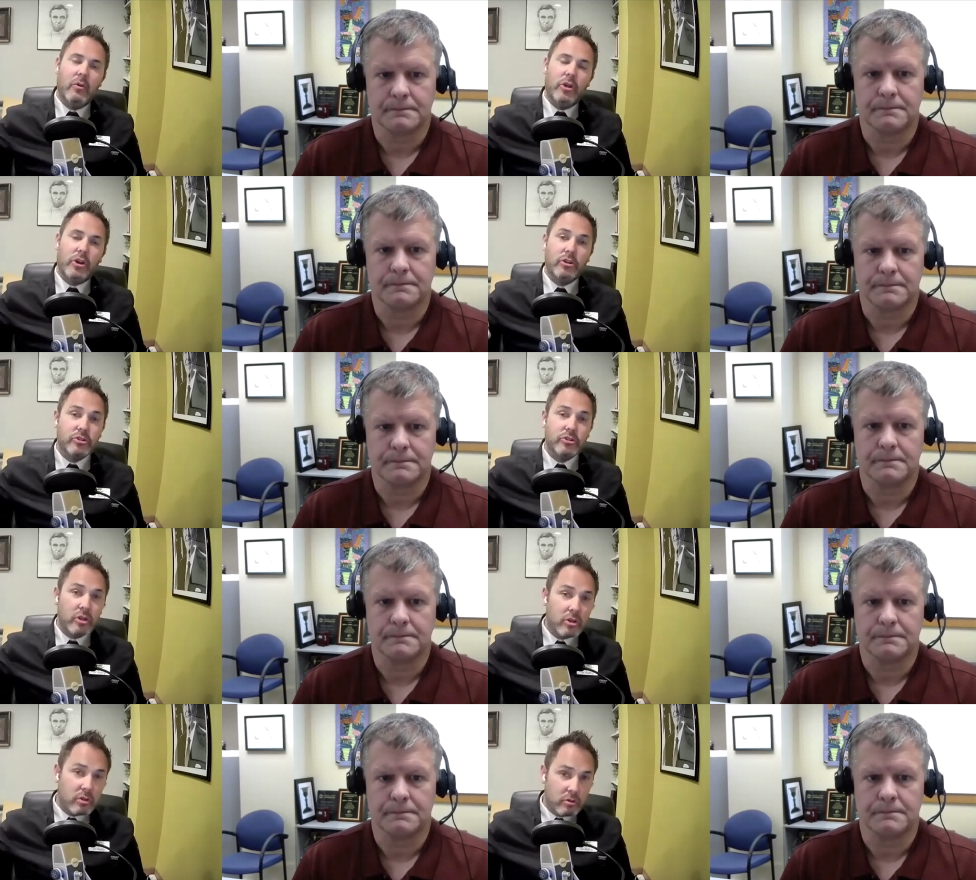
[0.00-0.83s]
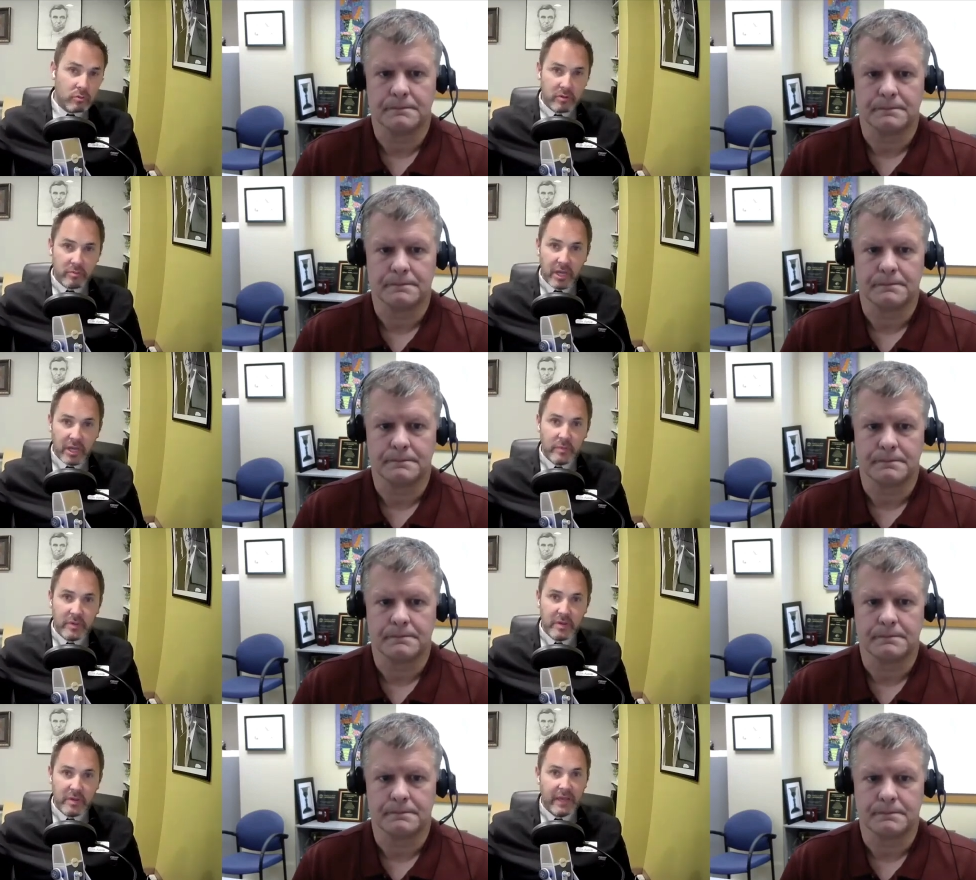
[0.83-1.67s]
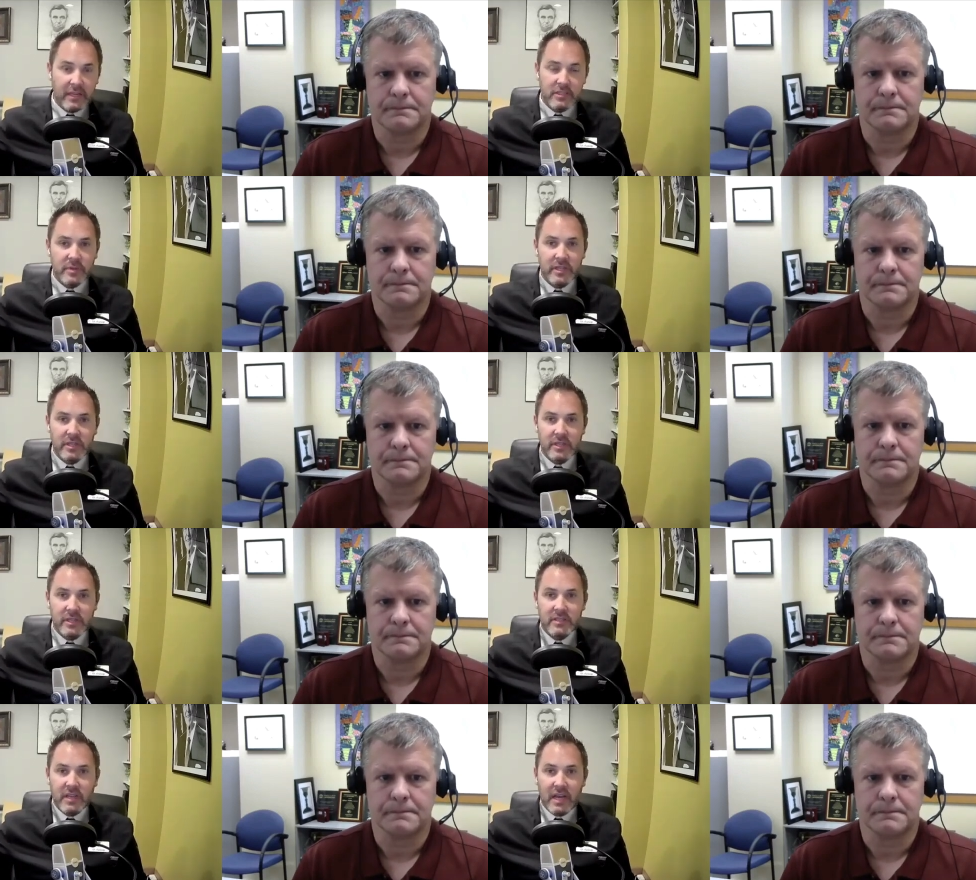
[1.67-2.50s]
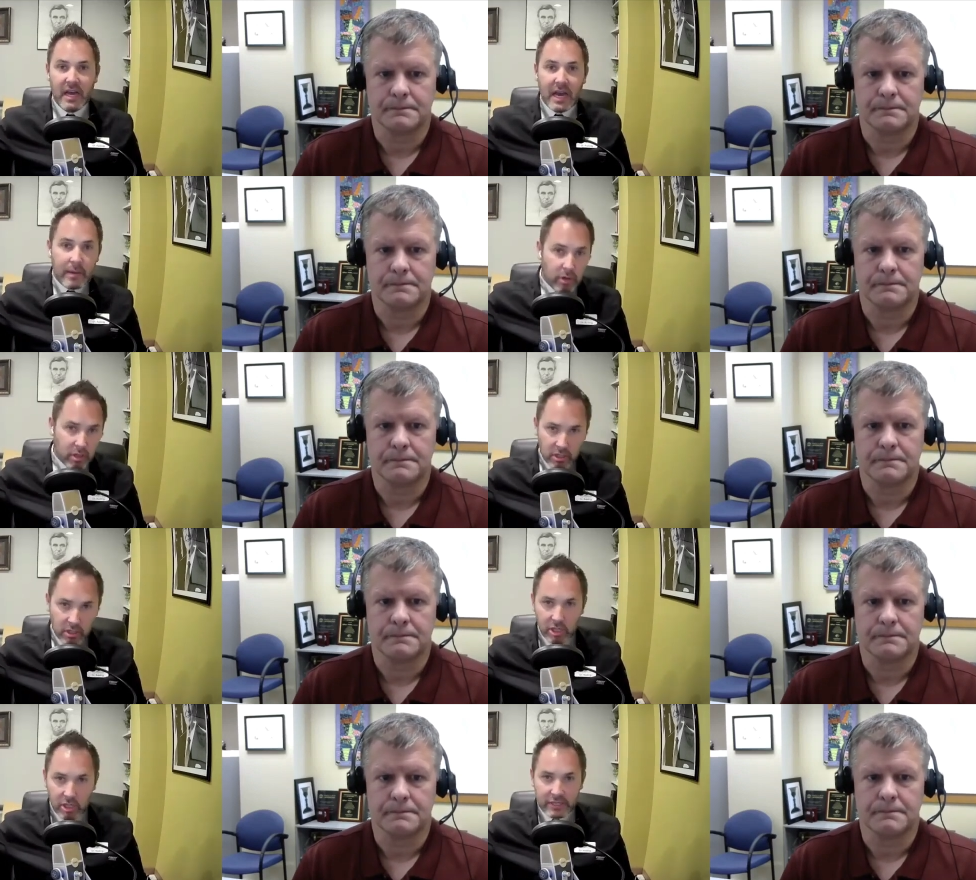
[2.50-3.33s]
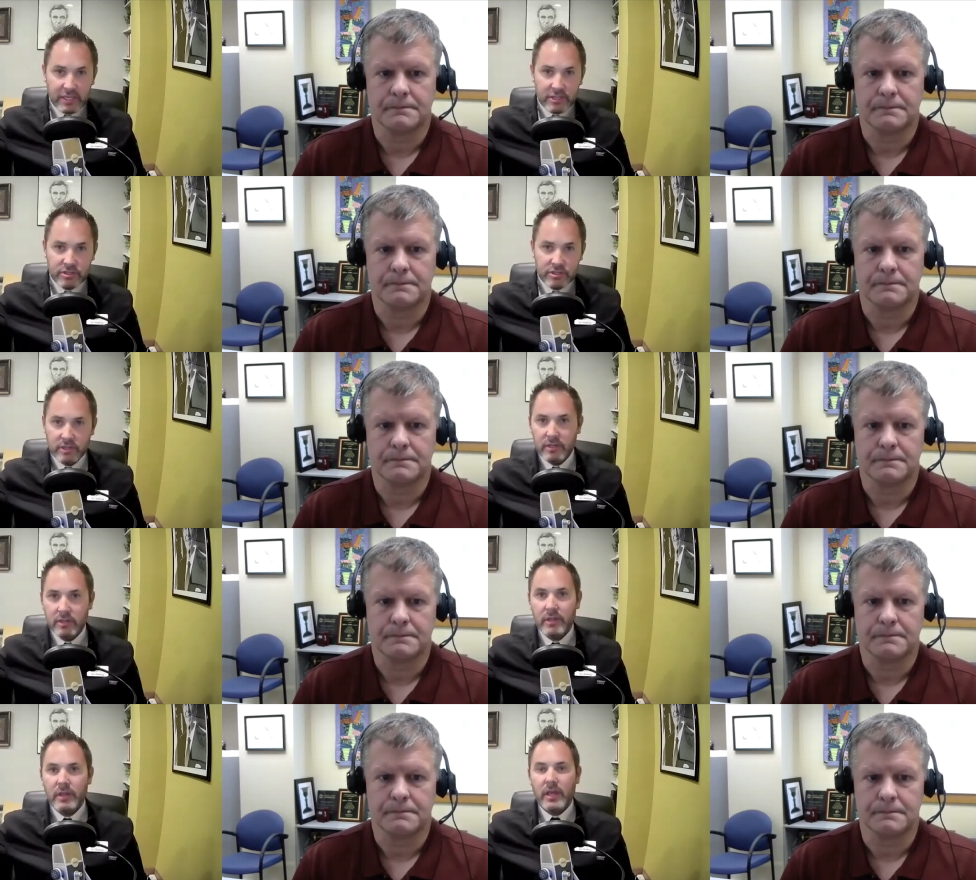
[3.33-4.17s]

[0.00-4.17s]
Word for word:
Speaker 1: the concern with myopia management is eyeball elongation.